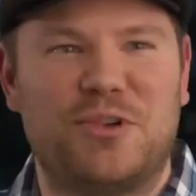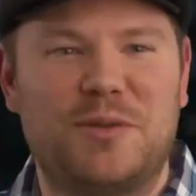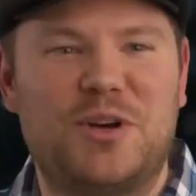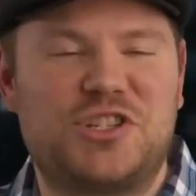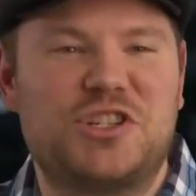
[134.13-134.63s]

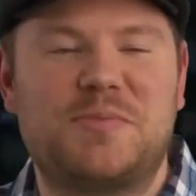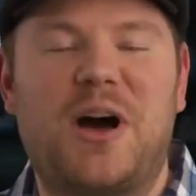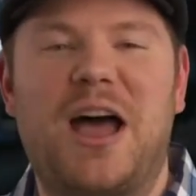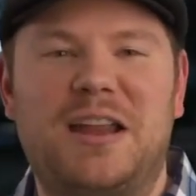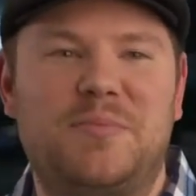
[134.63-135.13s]
Pretty much just
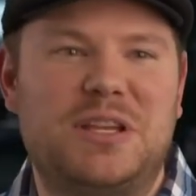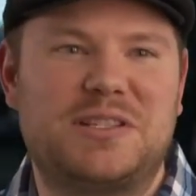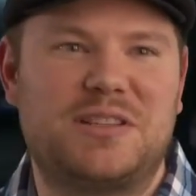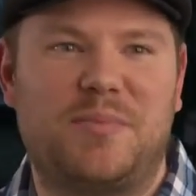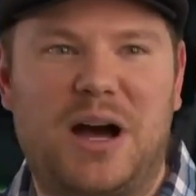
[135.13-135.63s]
about any
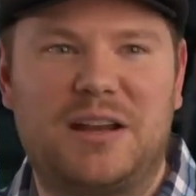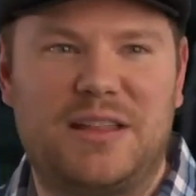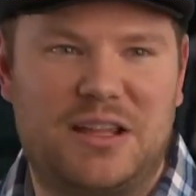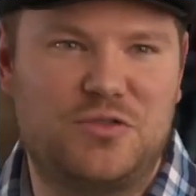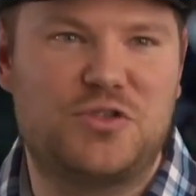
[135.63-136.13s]
piece of the body
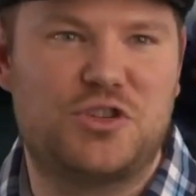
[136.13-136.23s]
that you